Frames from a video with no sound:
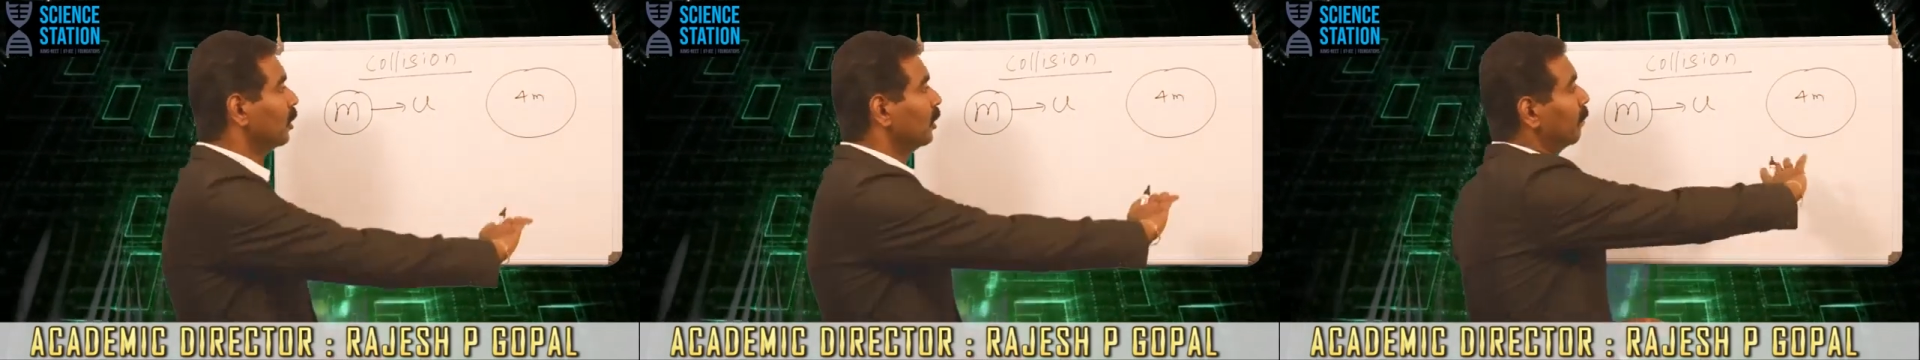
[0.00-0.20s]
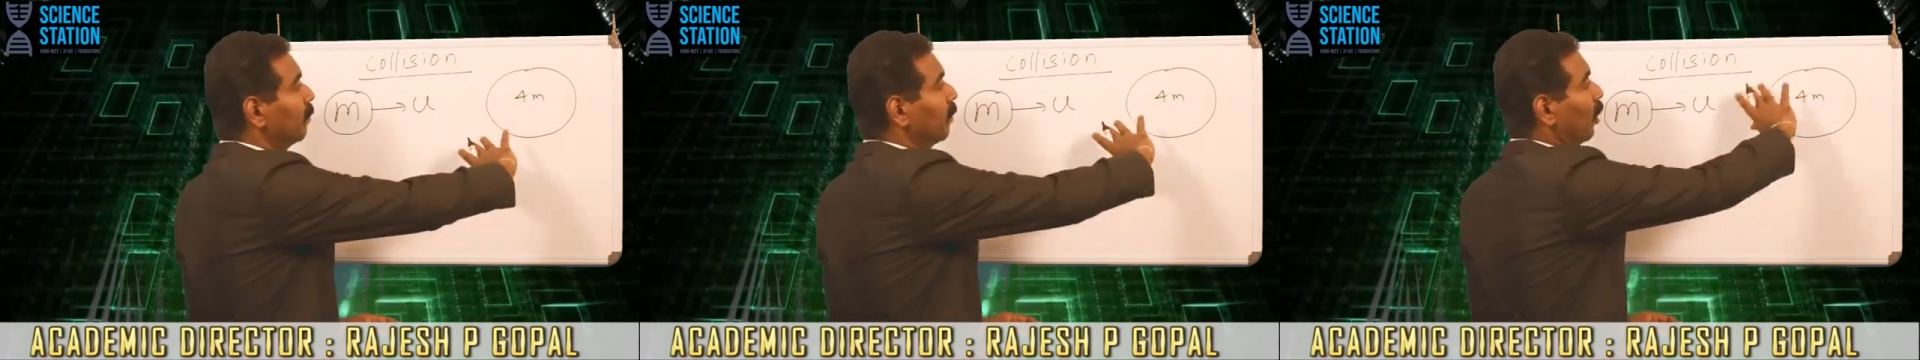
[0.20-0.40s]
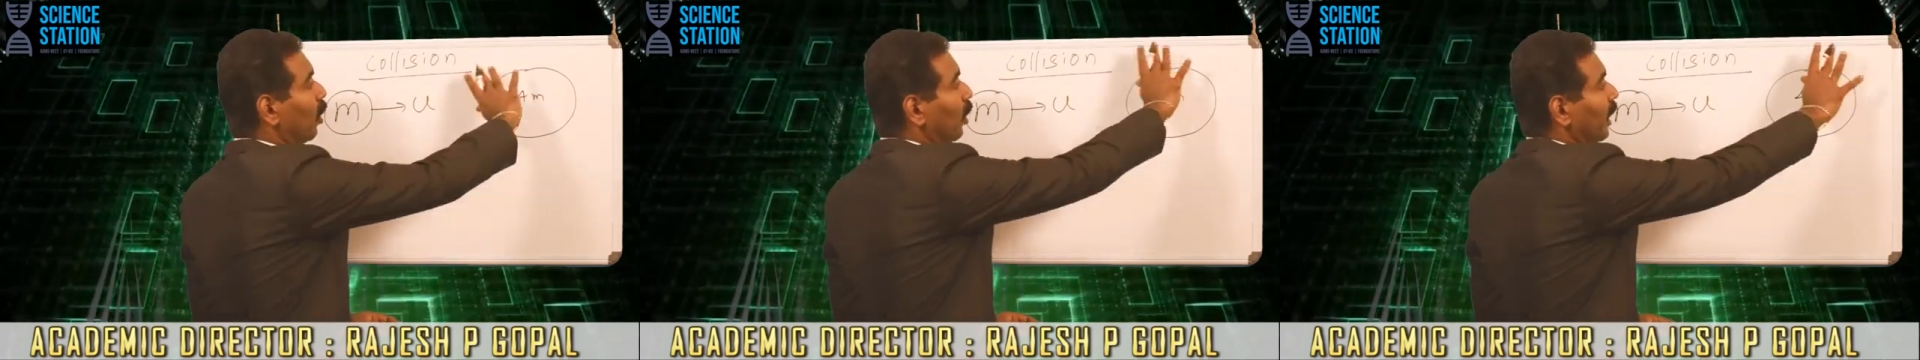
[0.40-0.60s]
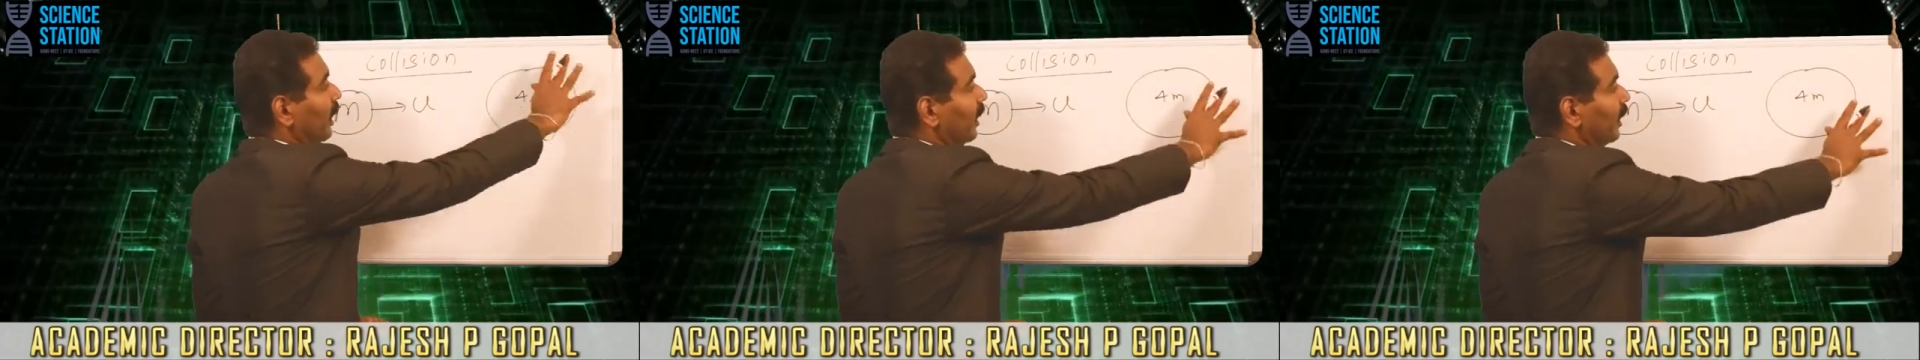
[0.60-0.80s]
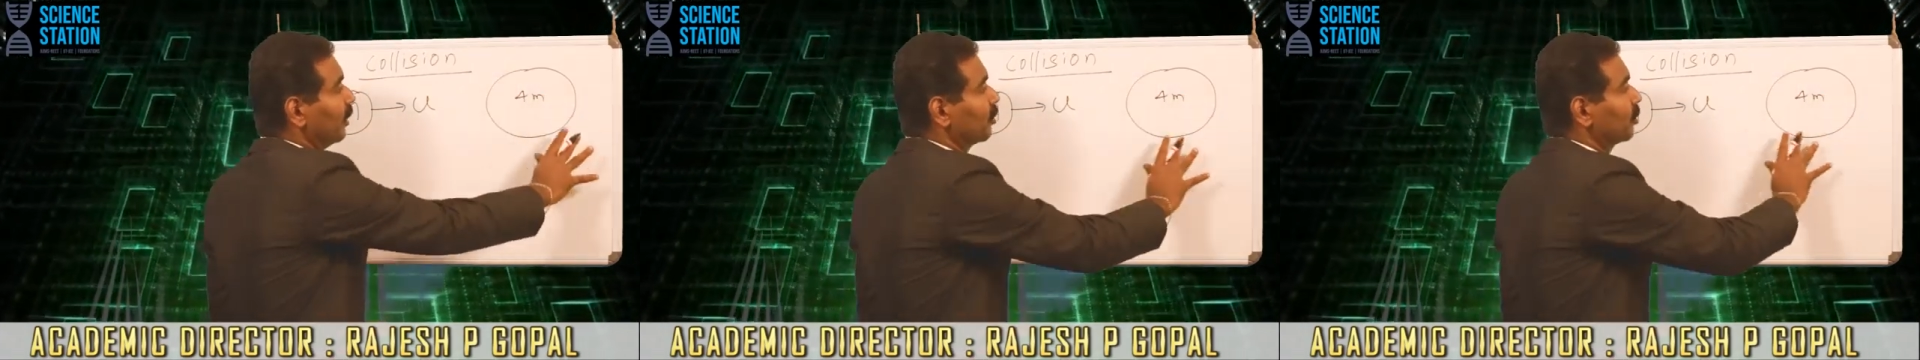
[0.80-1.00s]
The
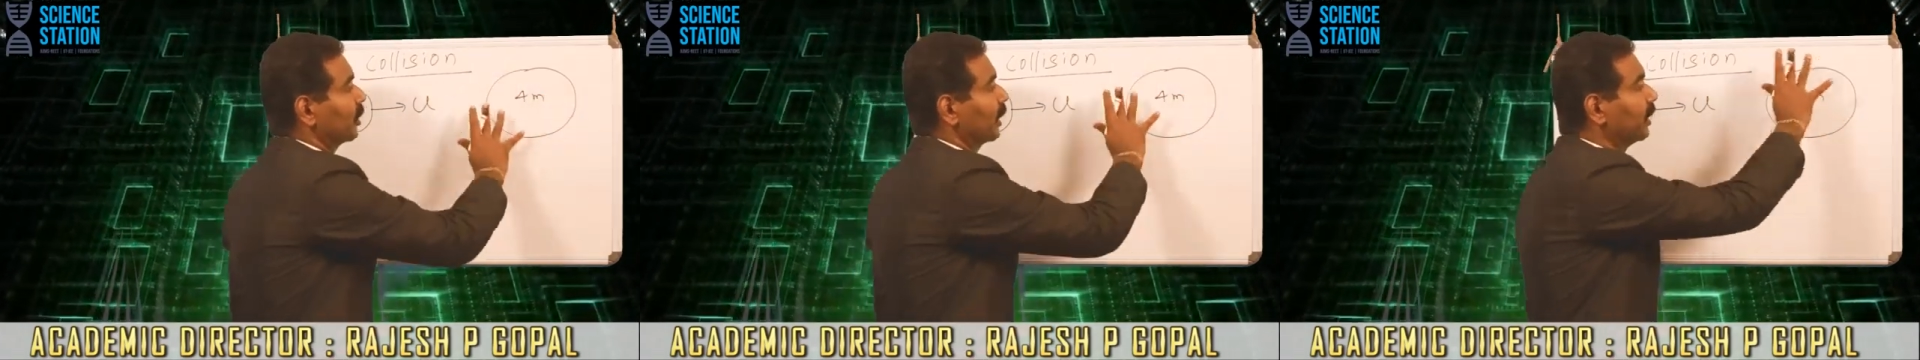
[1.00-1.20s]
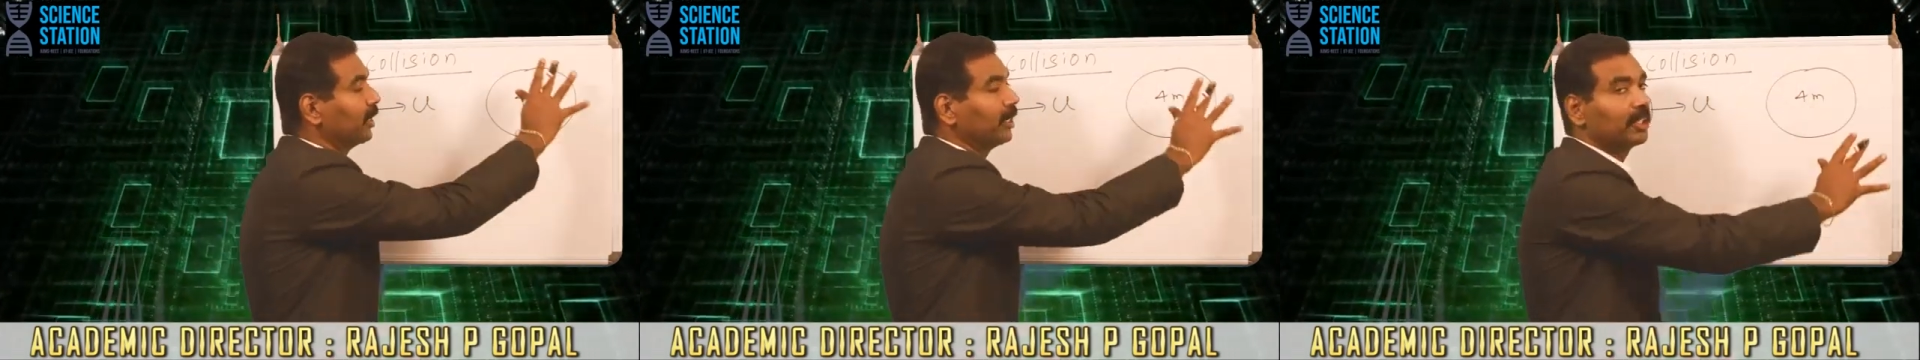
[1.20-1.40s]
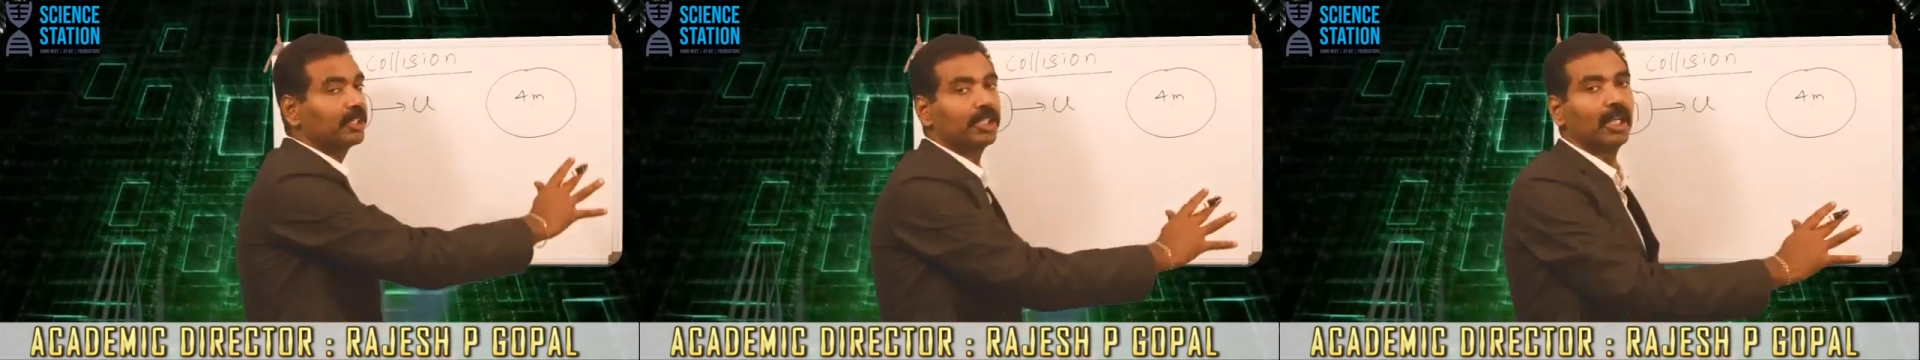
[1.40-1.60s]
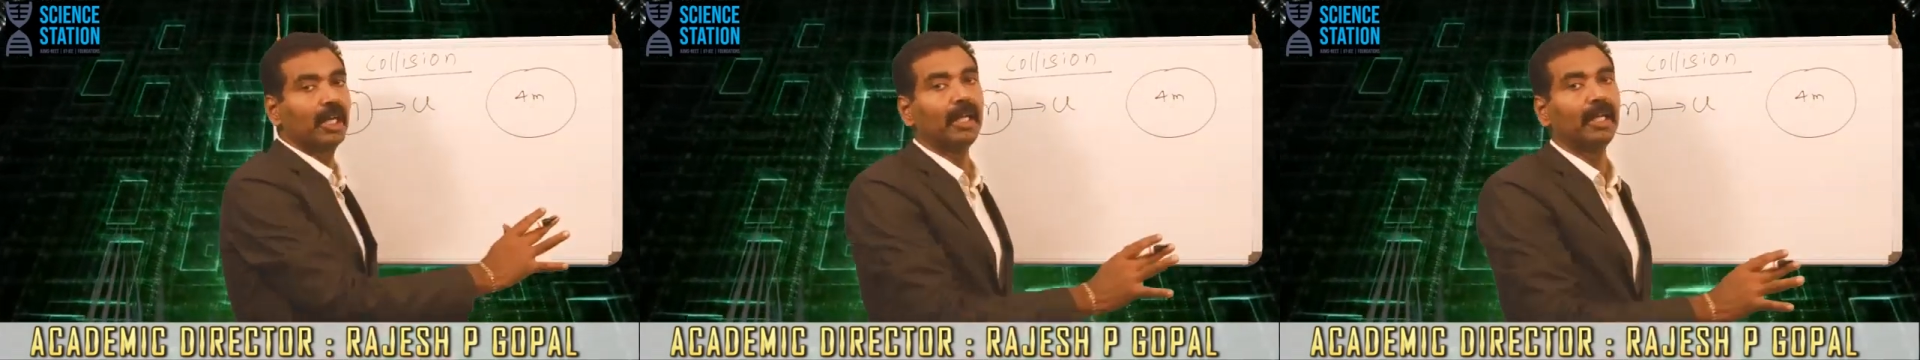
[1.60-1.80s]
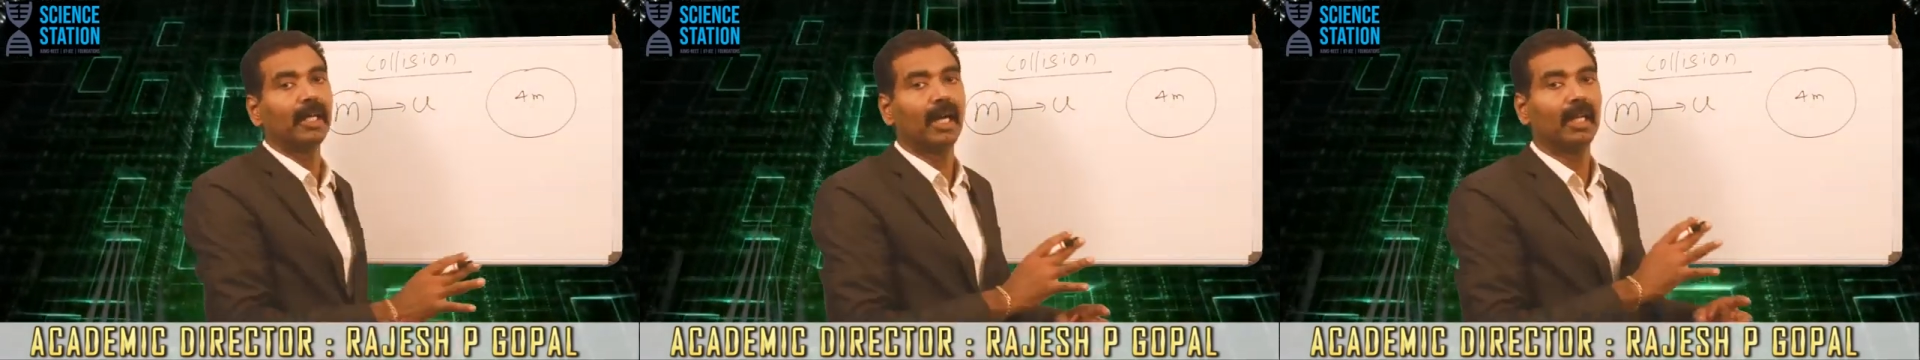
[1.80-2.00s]
body is
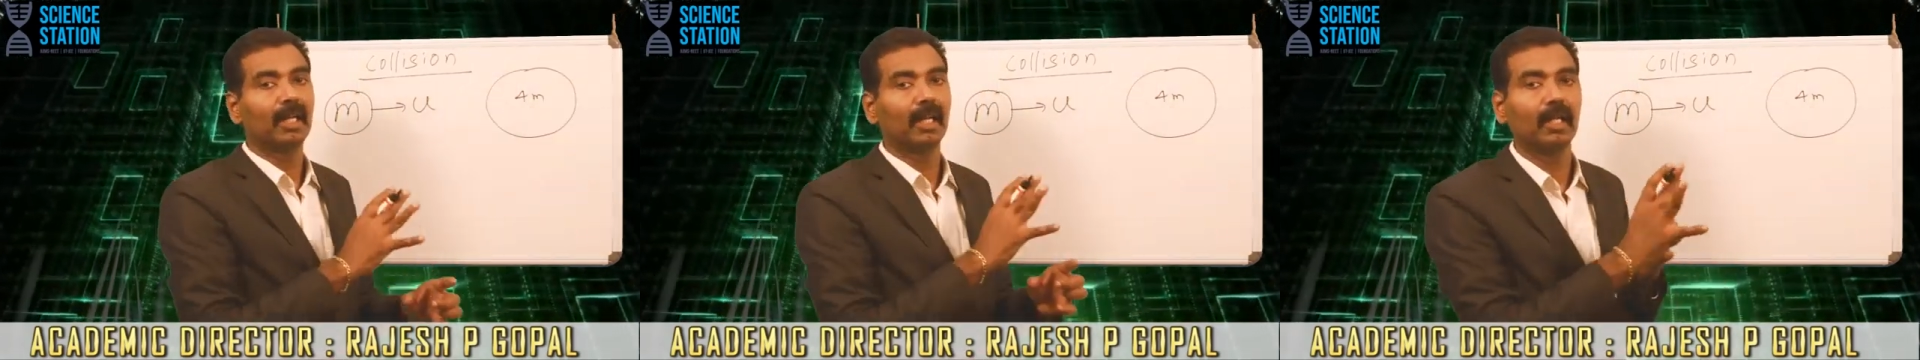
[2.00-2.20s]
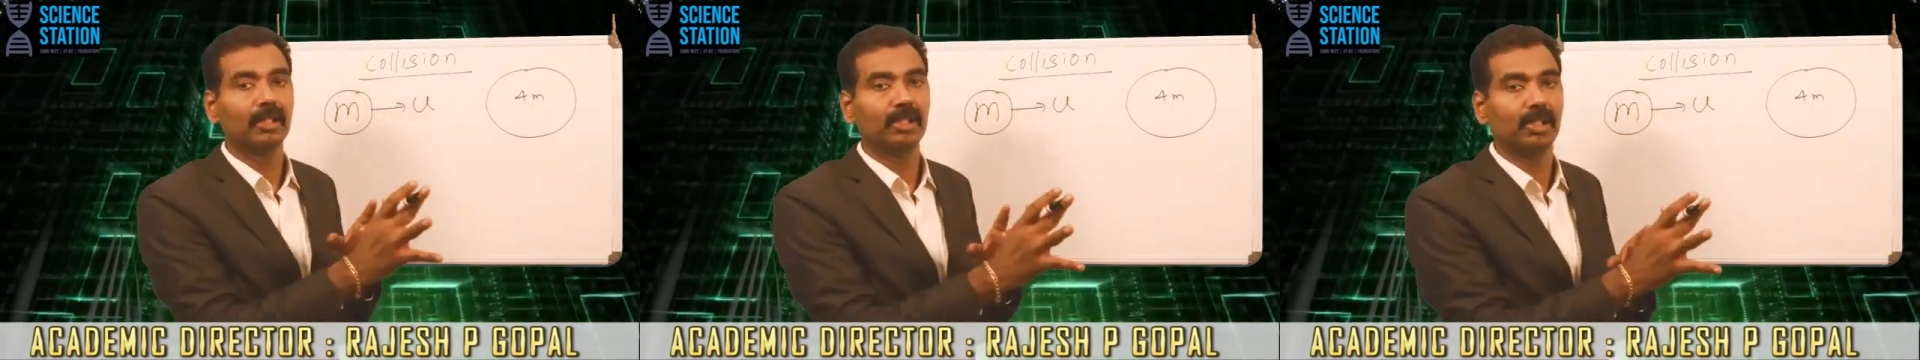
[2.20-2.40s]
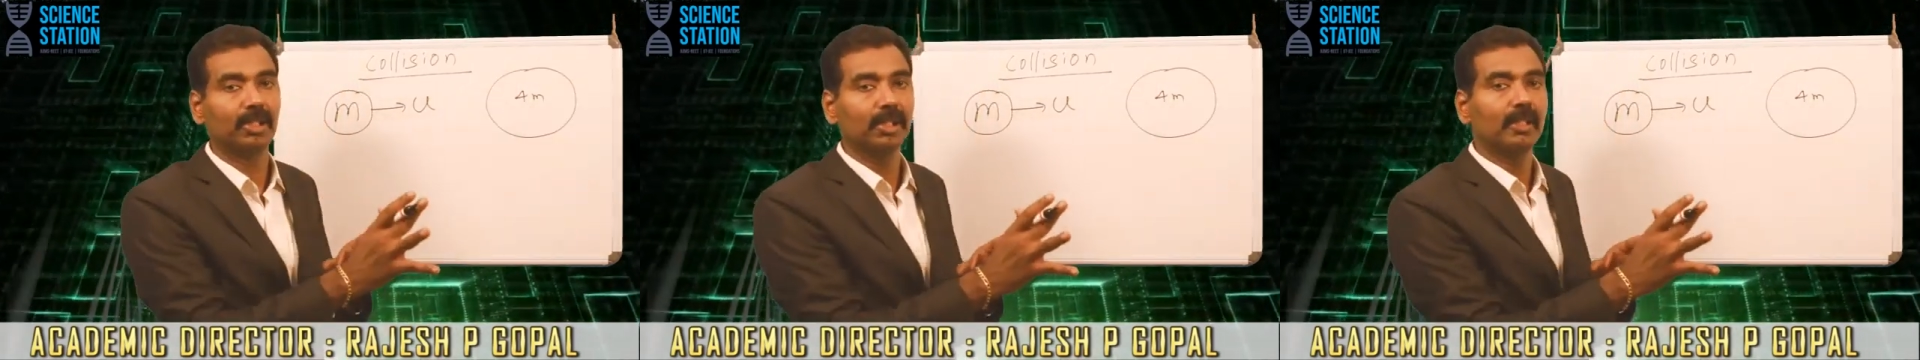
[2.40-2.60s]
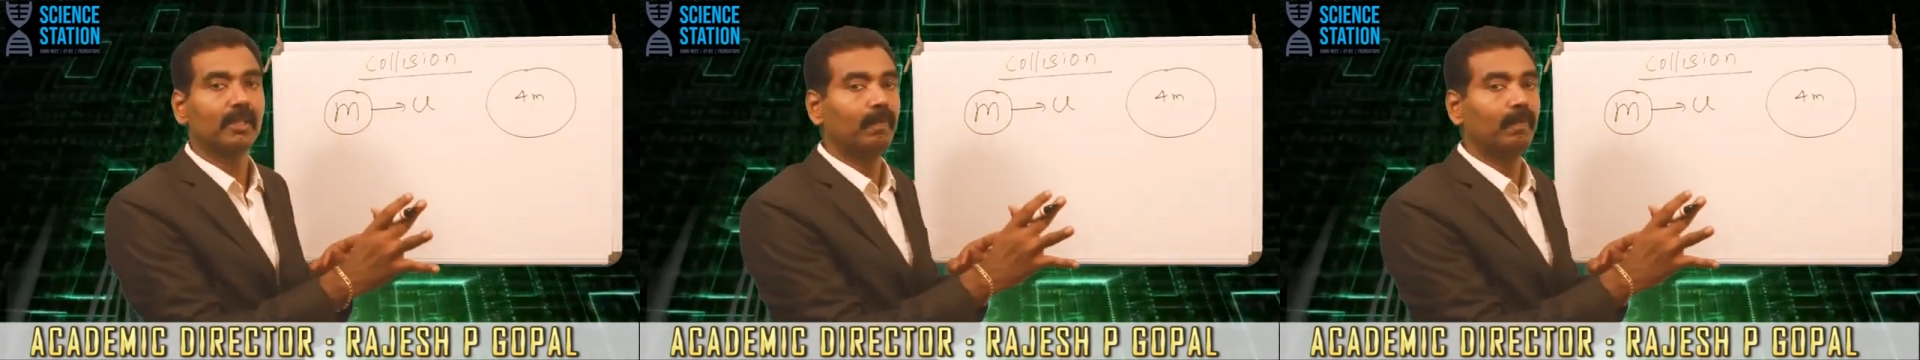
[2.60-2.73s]
initially at rest,